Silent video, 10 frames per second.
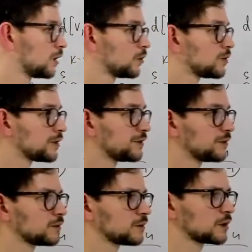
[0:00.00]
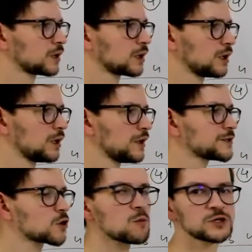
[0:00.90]
Well, that's
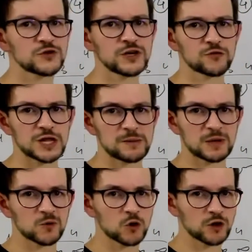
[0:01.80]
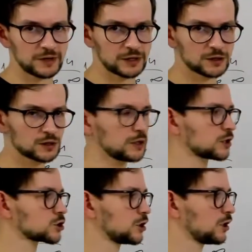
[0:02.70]
a common trick for dynamic programming,
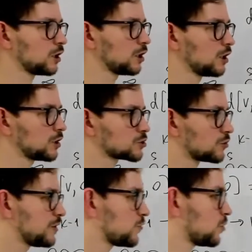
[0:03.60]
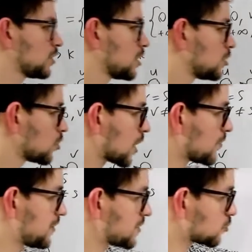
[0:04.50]
actually. So if you
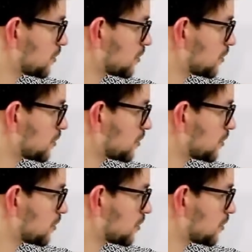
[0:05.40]
have this